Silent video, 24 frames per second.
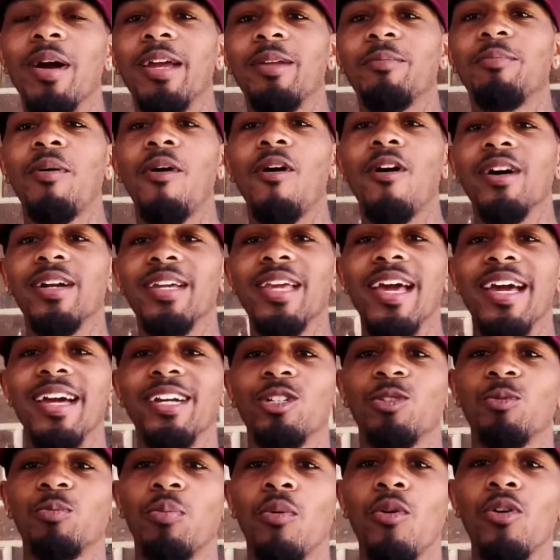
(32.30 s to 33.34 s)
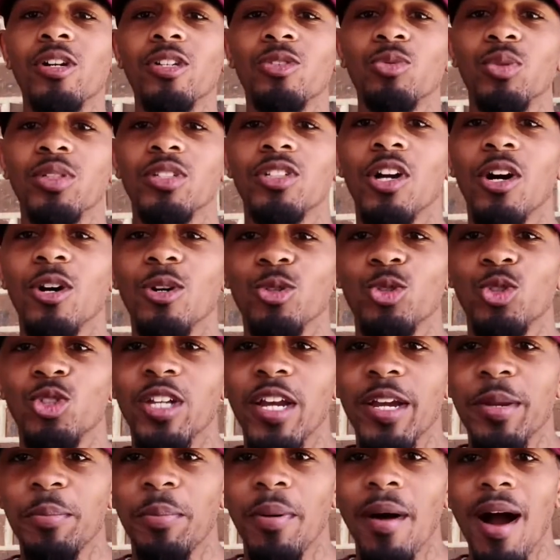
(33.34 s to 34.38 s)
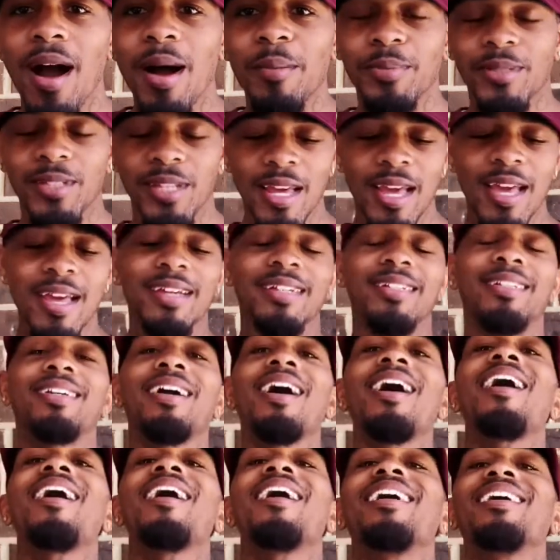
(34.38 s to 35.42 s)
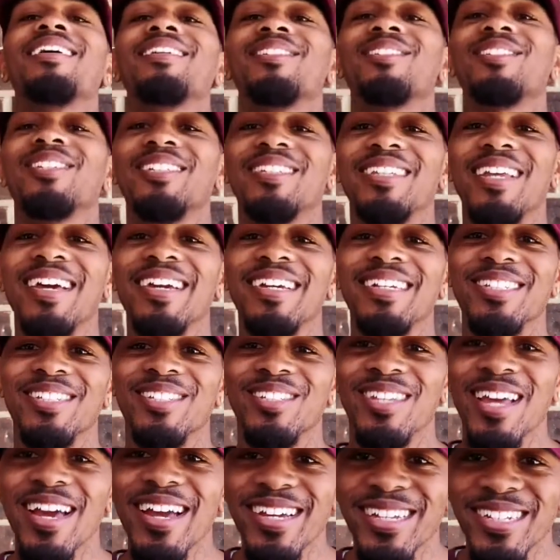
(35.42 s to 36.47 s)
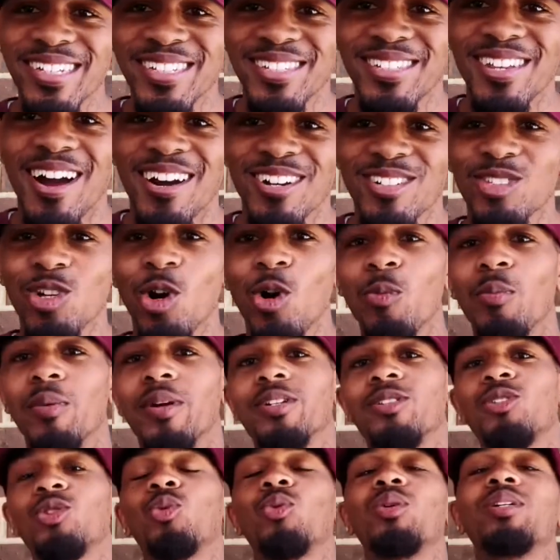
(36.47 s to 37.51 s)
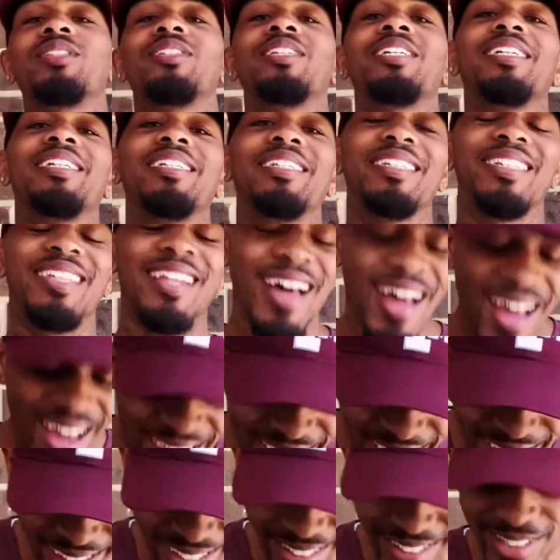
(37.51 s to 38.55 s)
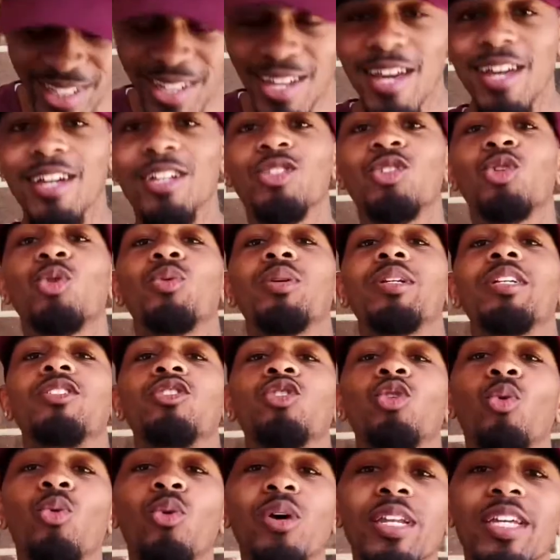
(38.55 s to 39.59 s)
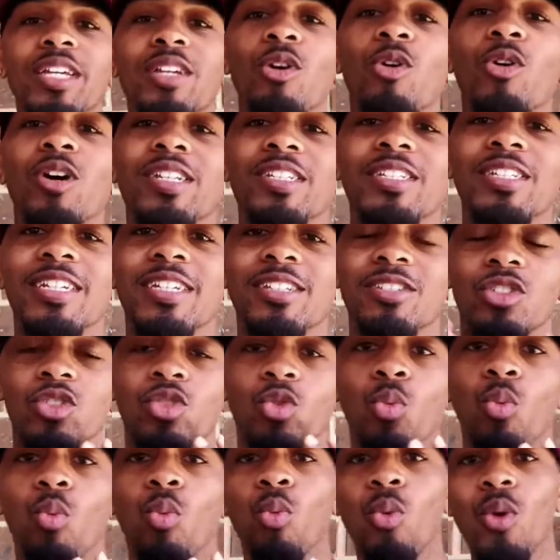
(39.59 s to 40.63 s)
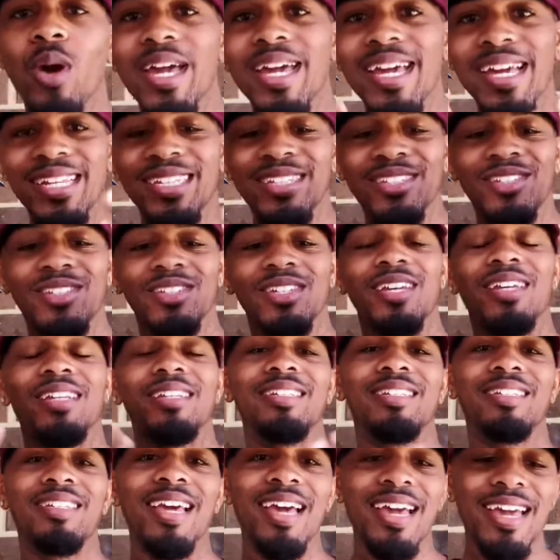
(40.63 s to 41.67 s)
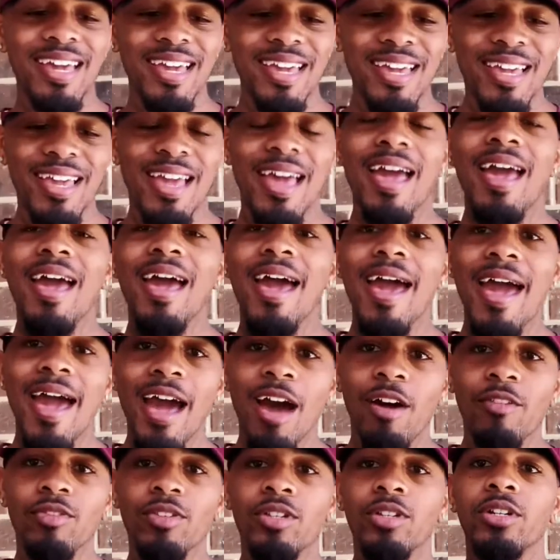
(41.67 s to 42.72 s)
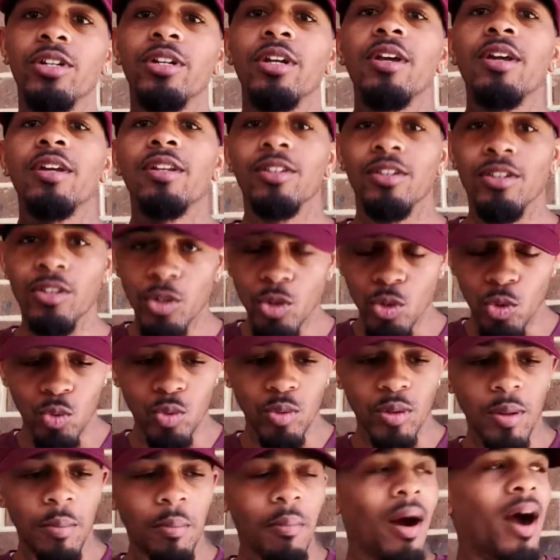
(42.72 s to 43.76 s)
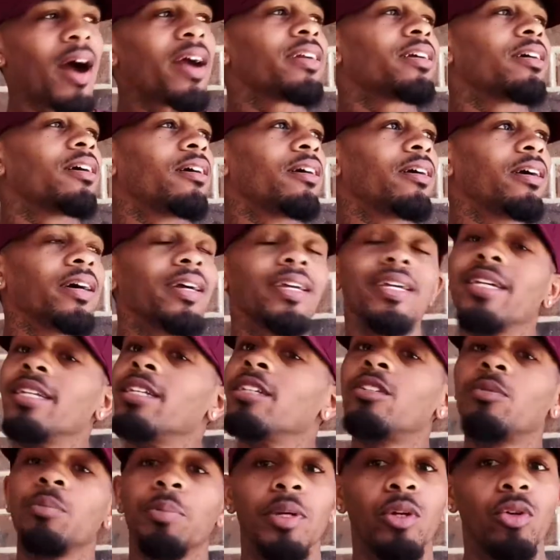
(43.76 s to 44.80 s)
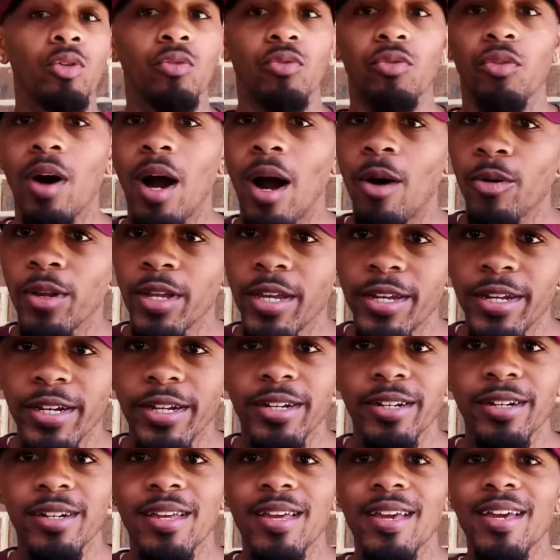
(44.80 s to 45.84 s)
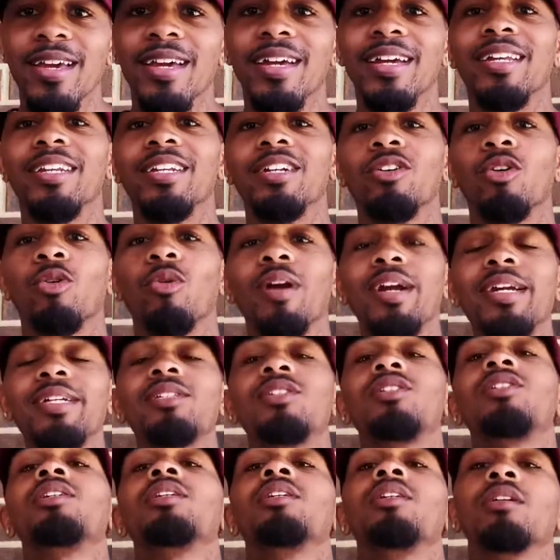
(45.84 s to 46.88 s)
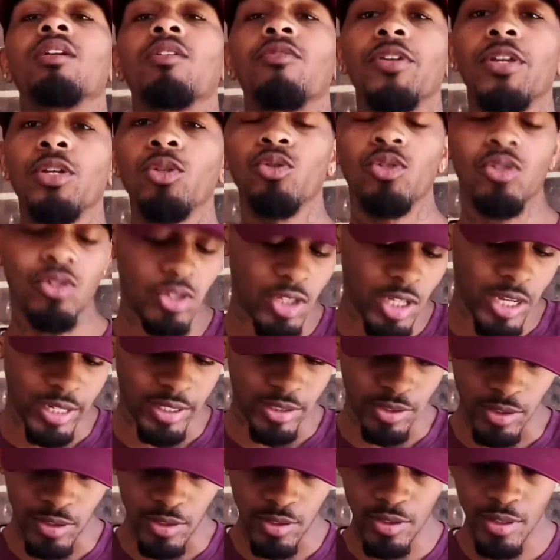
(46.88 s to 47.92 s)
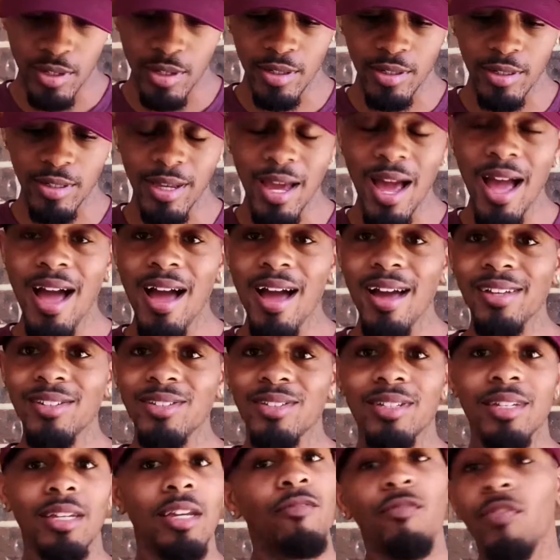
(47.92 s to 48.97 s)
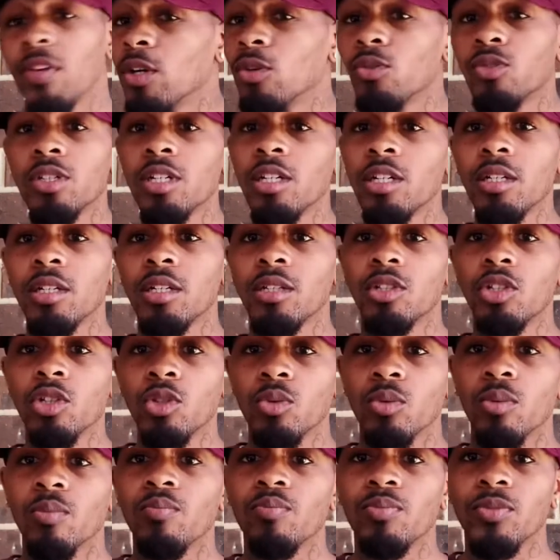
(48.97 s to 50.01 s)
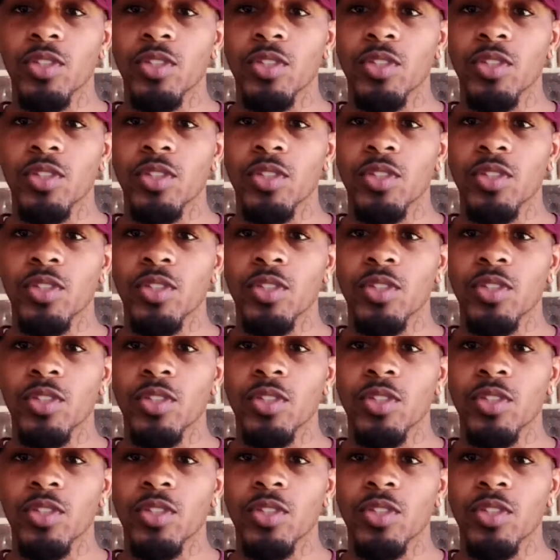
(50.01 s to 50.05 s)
Podcast Sports with your host, J Pops. Guys, today's date is October 29th, 2020 on this Wednesday afternoon. And my God, it is beautiful out here in the great city of Houston, Texas. Guys, it feels good too.